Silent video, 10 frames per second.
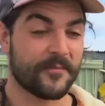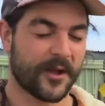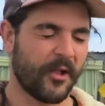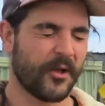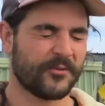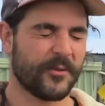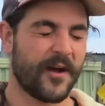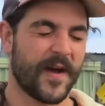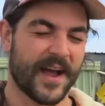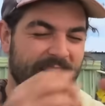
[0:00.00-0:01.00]
time I close my
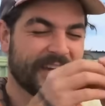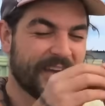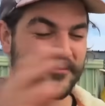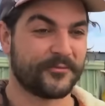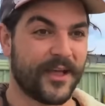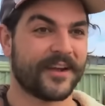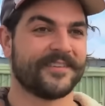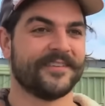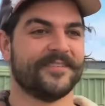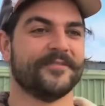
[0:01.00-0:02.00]
eyes, I get
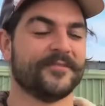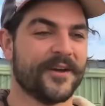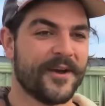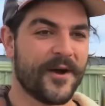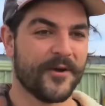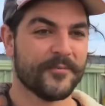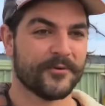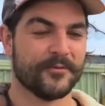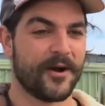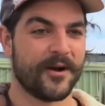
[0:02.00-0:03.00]
flashes of
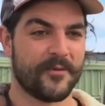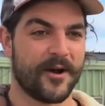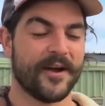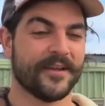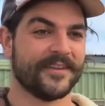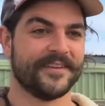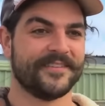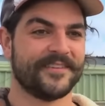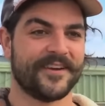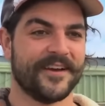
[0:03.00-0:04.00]
opal behind my
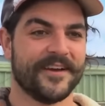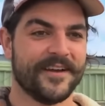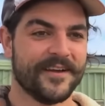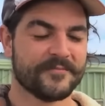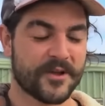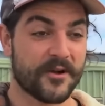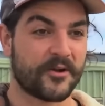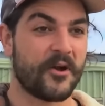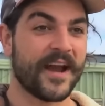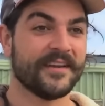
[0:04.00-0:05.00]
eyelids. So, gone
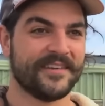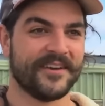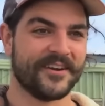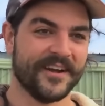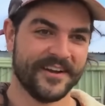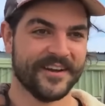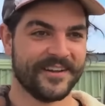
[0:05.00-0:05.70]
crazy on it.